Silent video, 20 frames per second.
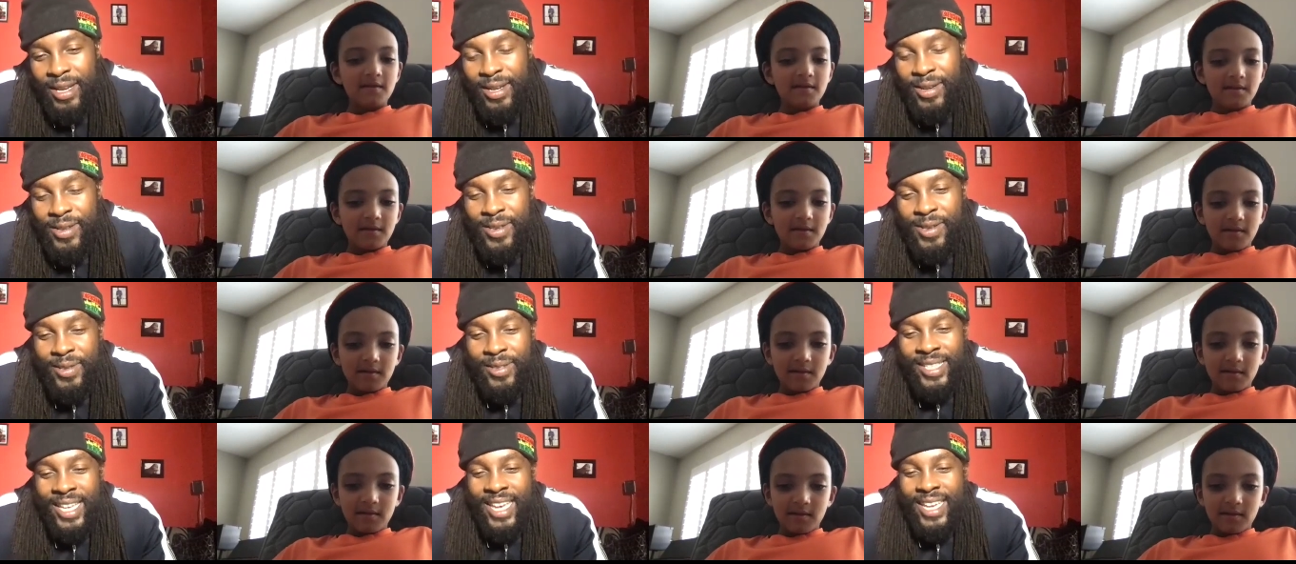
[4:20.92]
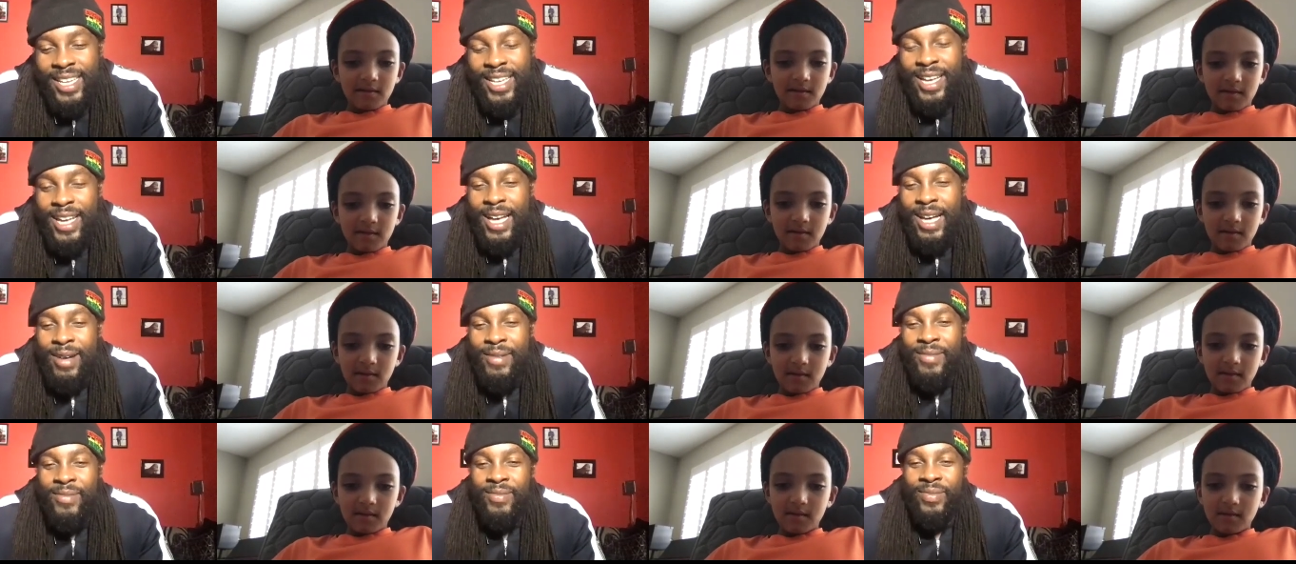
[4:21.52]
Speaker 1: do you take
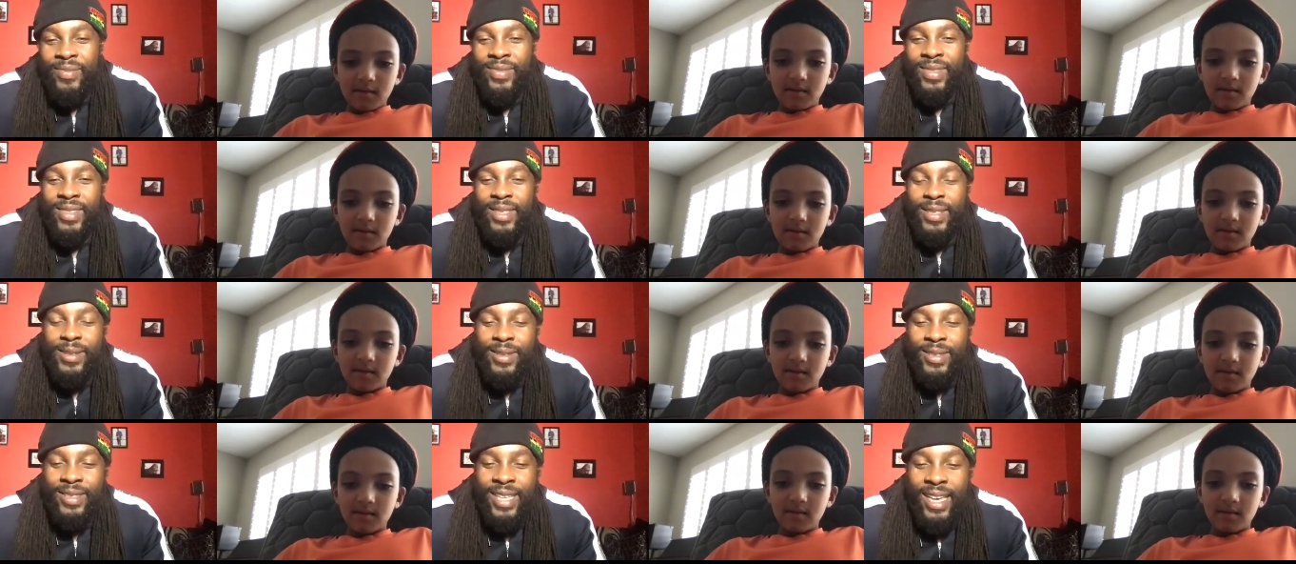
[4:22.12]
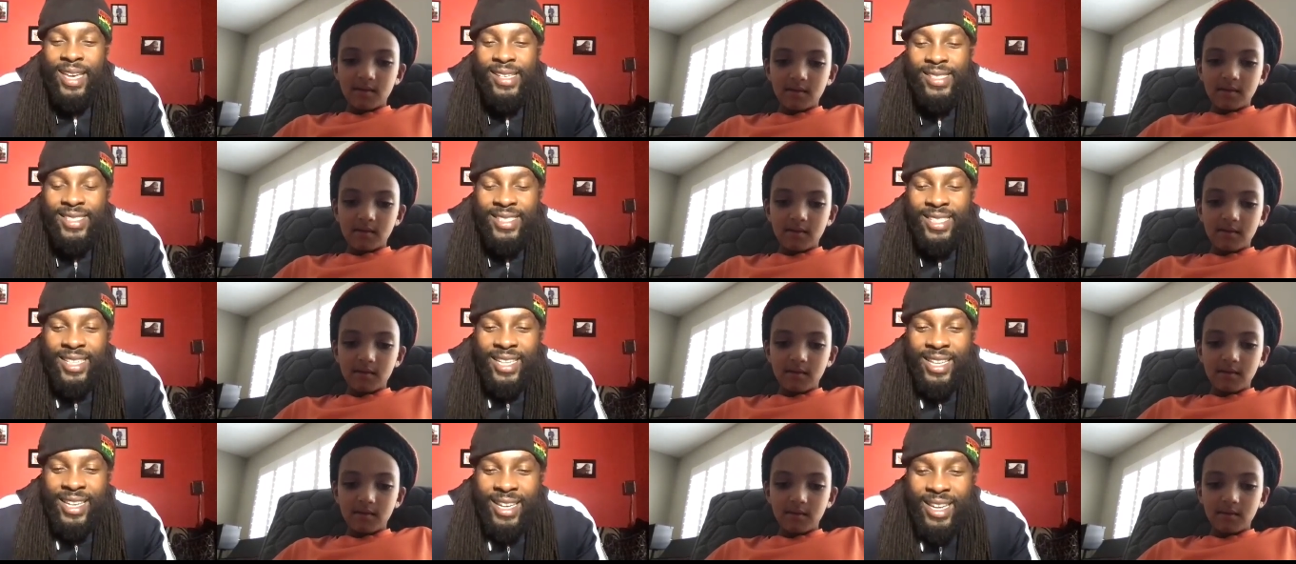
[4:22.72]
um do you take
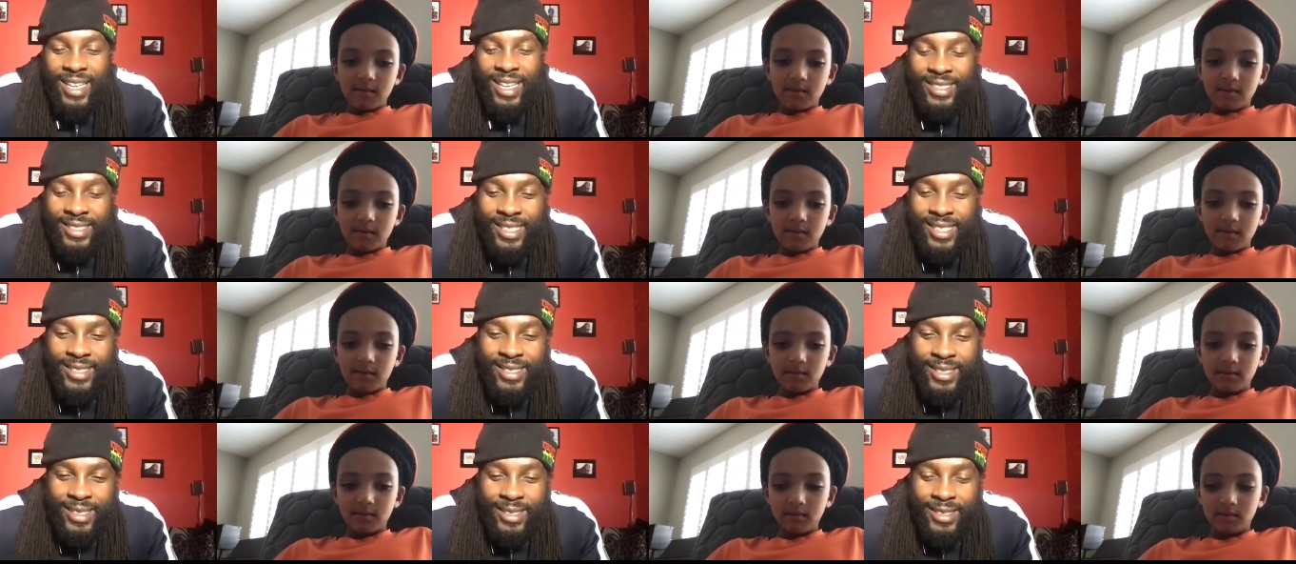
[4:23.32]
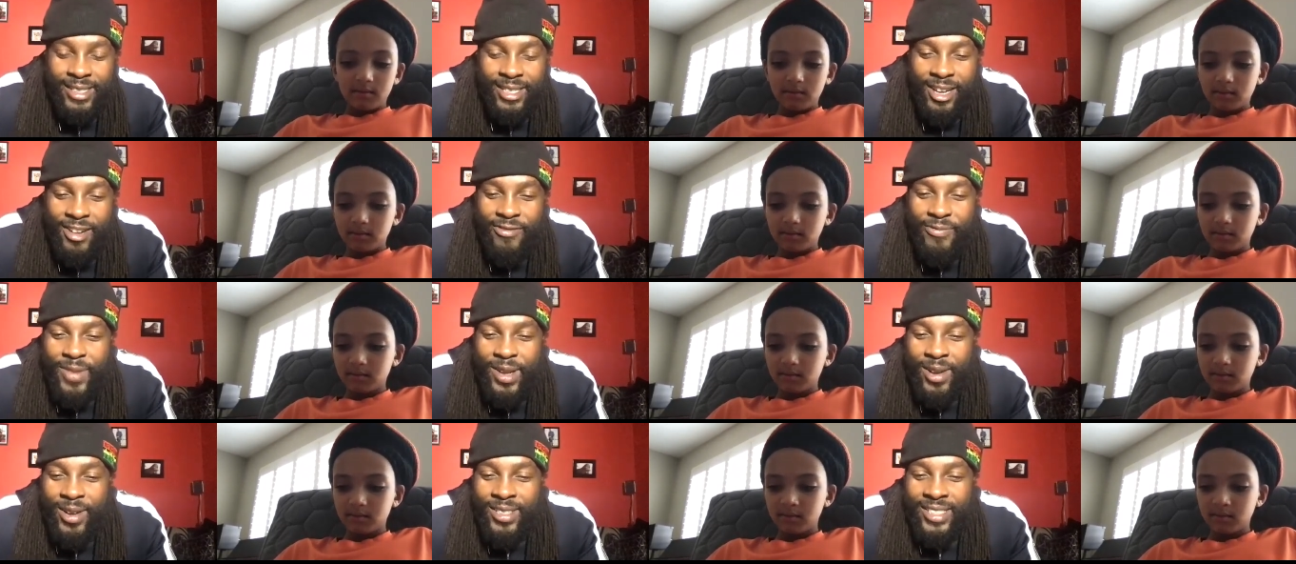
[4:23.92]
singing lessons and
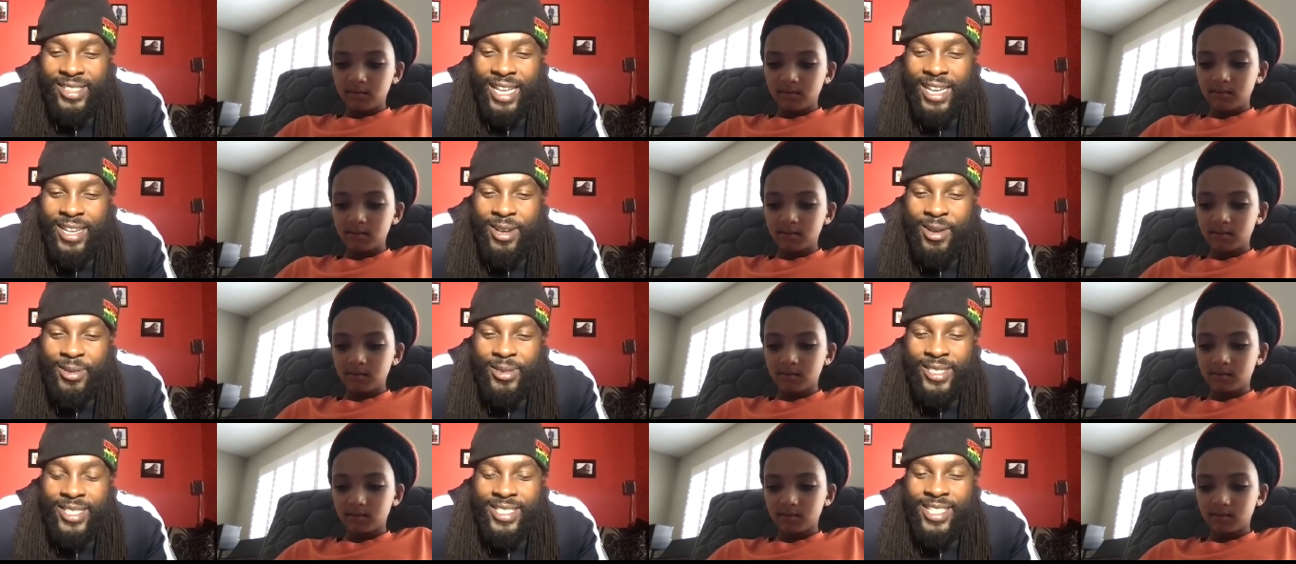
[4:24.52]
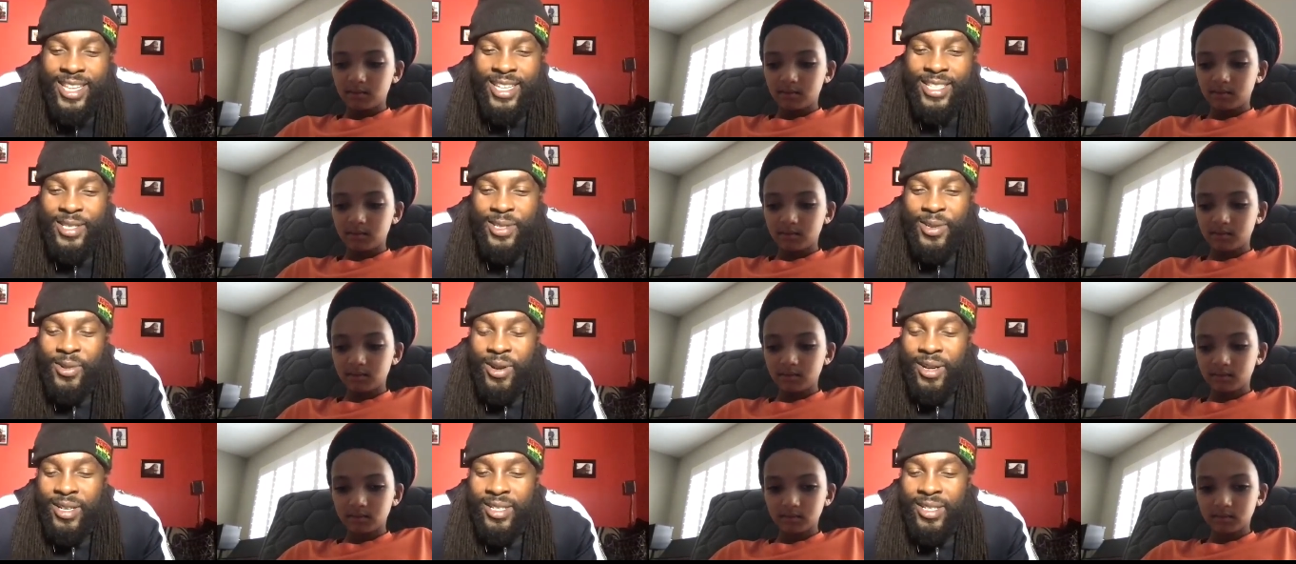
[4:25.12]
stuff because i noticed that you're